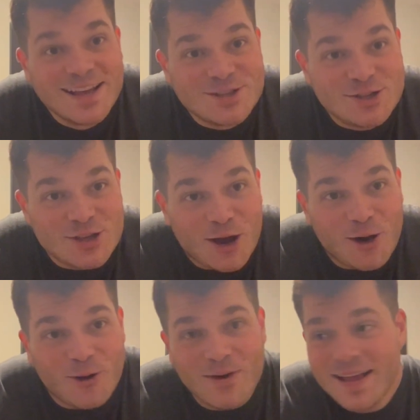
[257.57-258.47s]

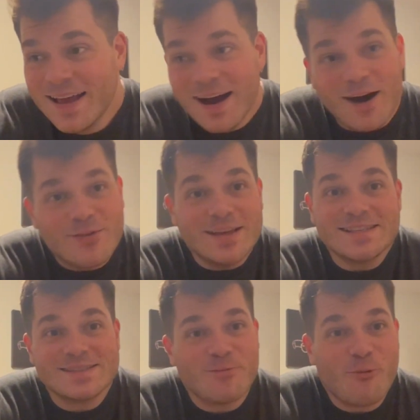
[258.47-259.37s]
So at
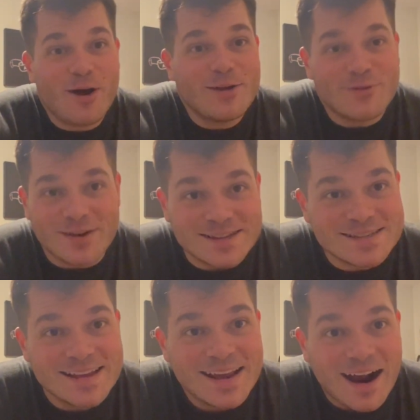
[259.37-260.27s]
least one of
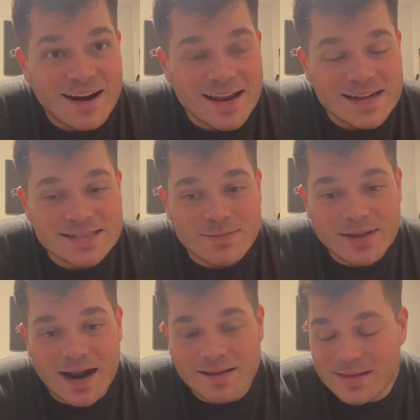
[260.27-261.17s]
us are getting
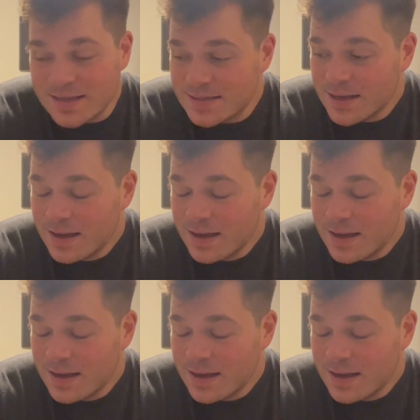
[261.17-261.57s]
something out of this.